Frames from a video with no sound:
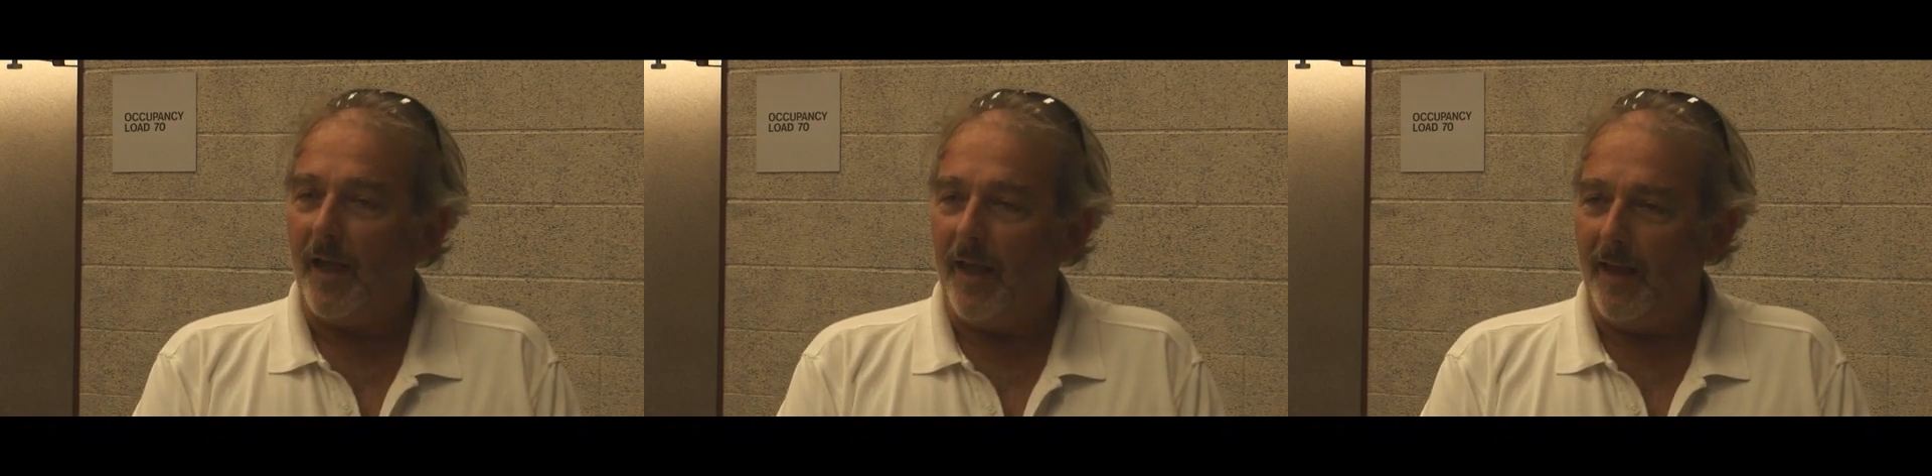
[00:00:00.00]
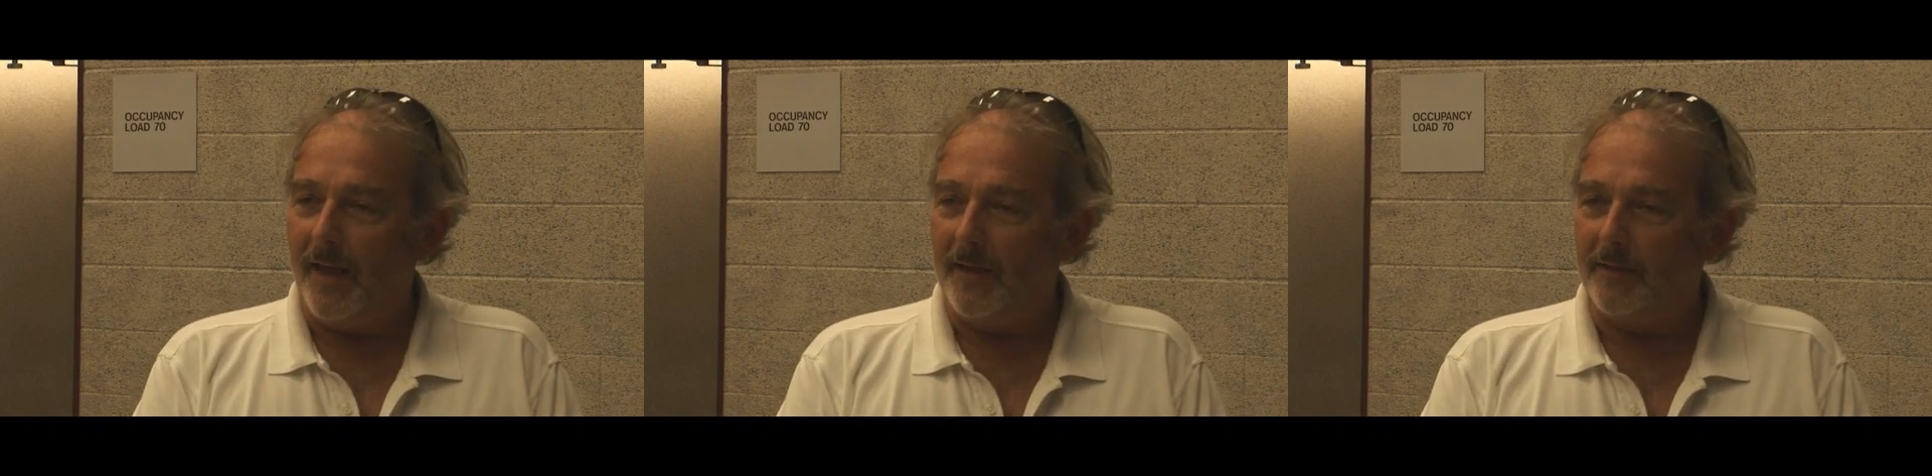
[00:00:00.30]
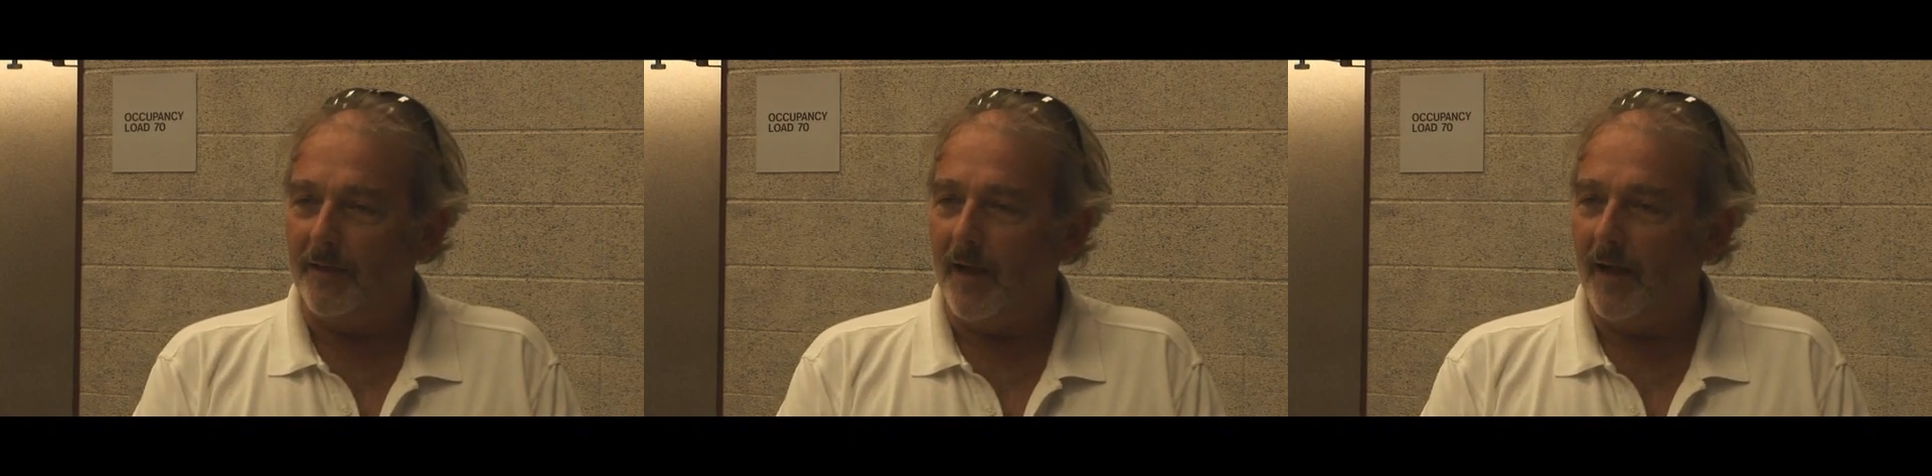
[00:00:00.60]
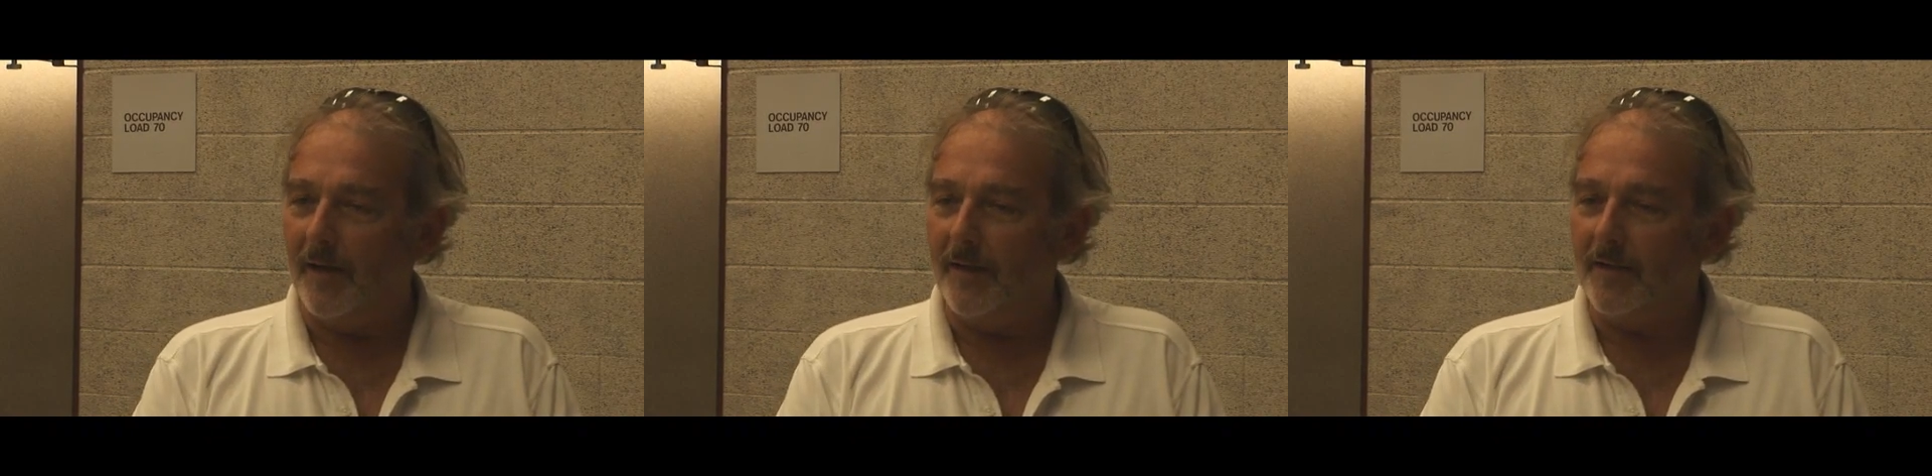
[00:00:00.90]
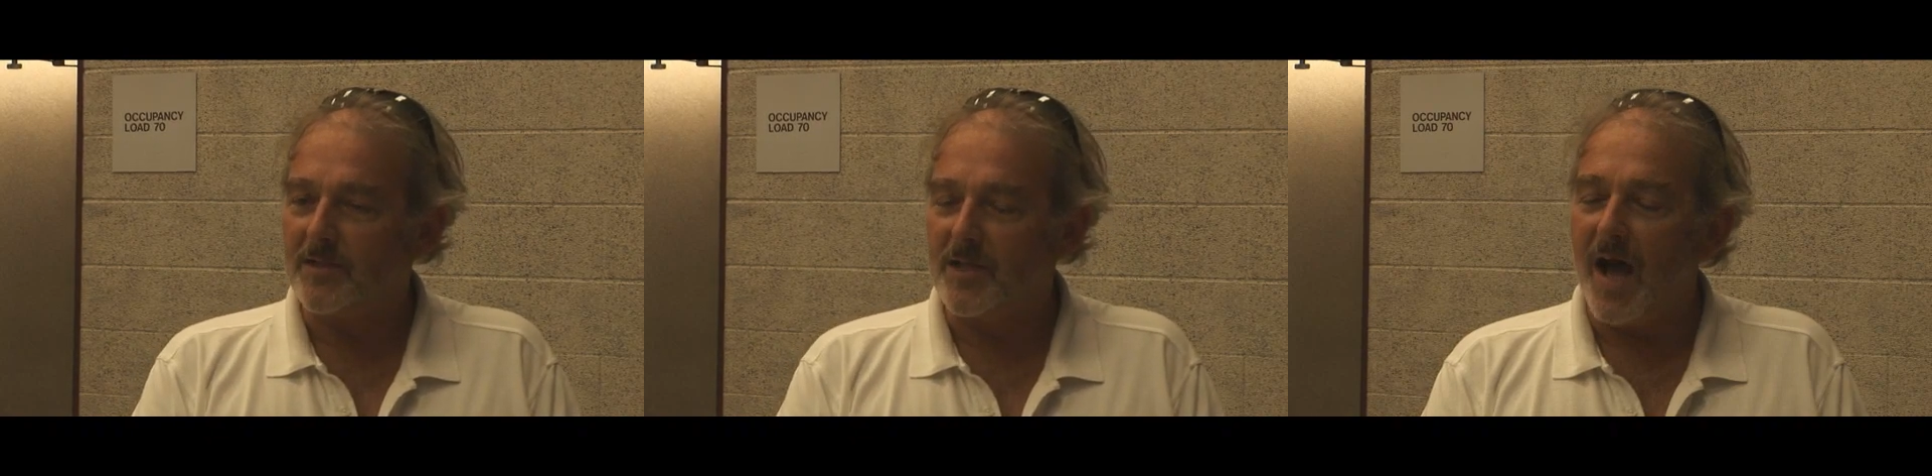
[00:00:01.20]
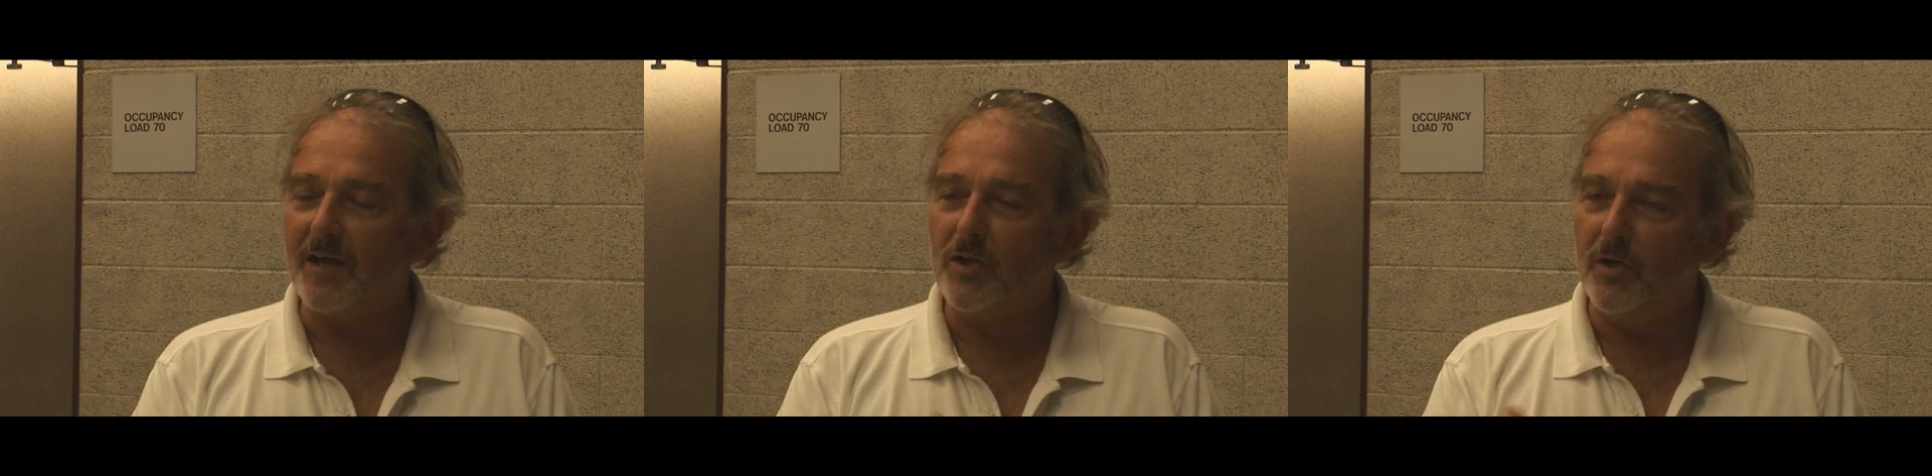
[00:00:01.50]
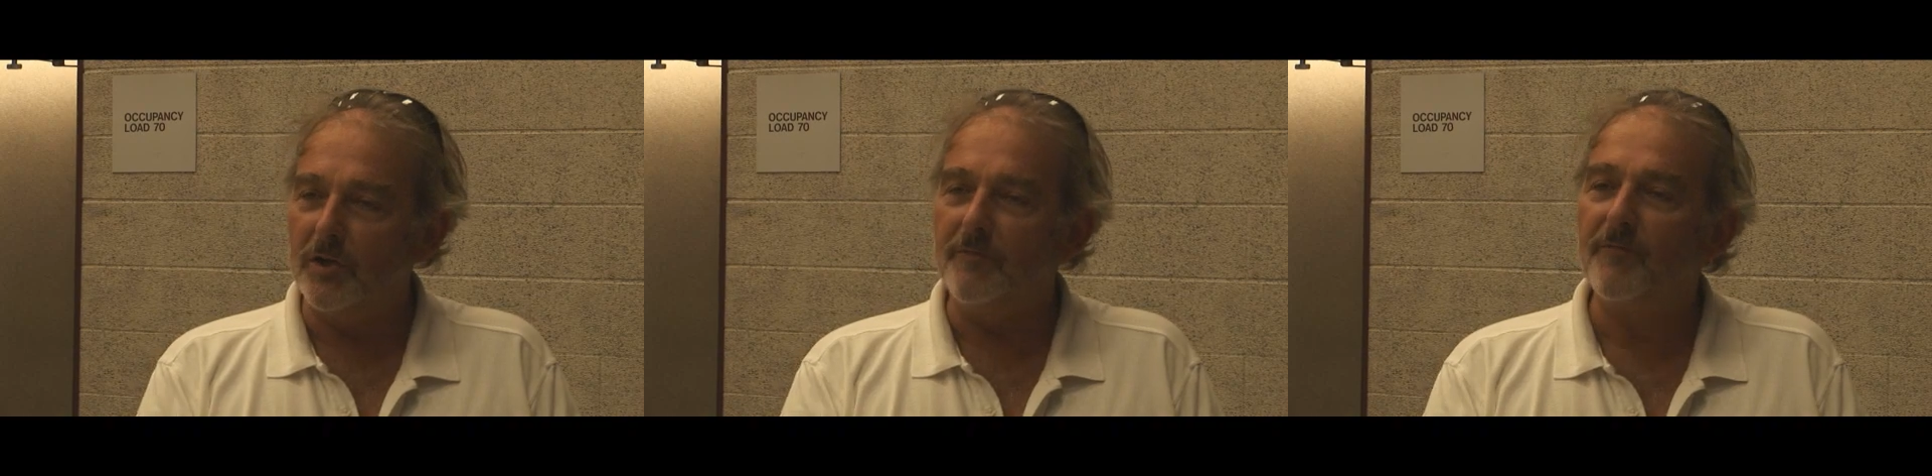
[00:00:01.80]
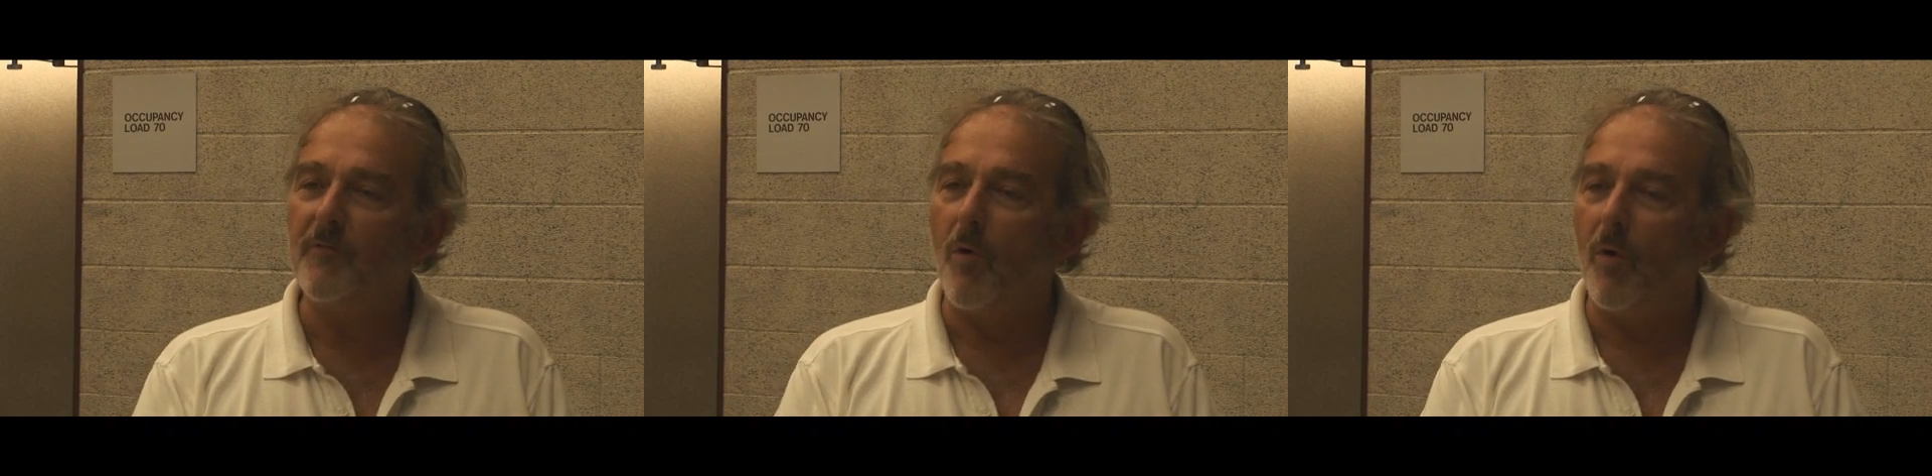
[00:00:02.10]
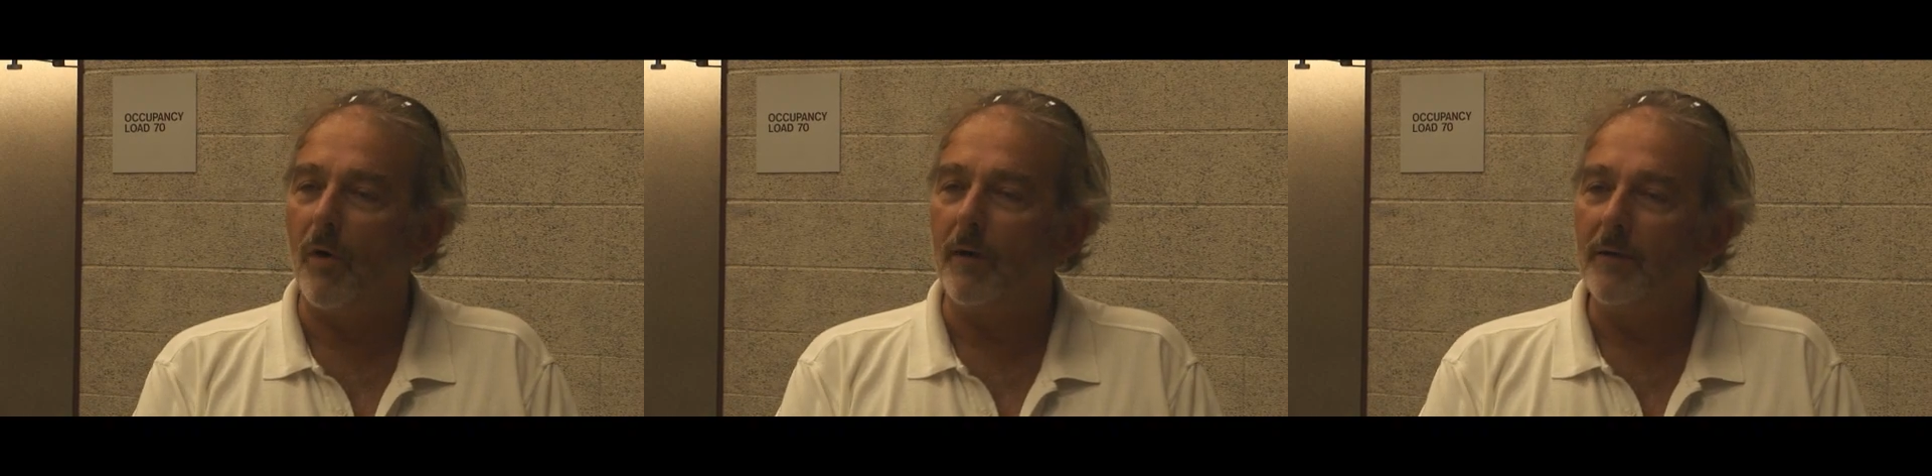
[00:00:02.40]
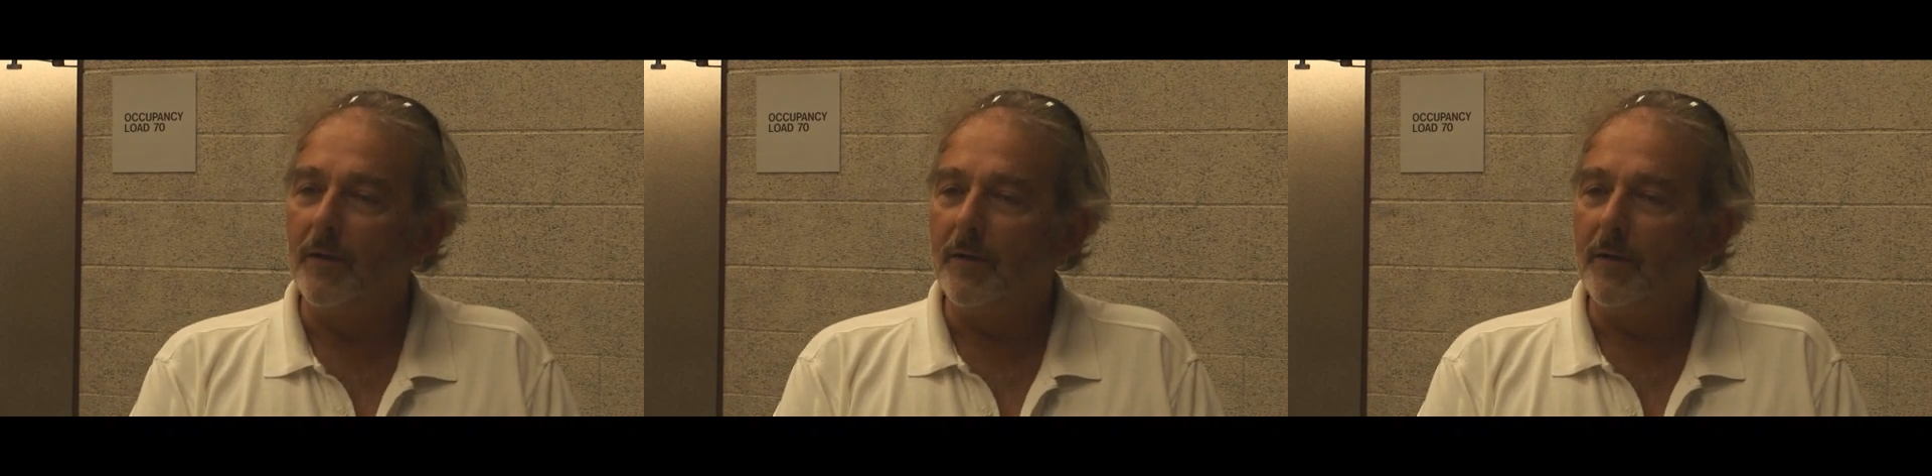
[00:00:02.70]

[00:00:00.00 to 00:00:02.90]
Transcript: and it's not good for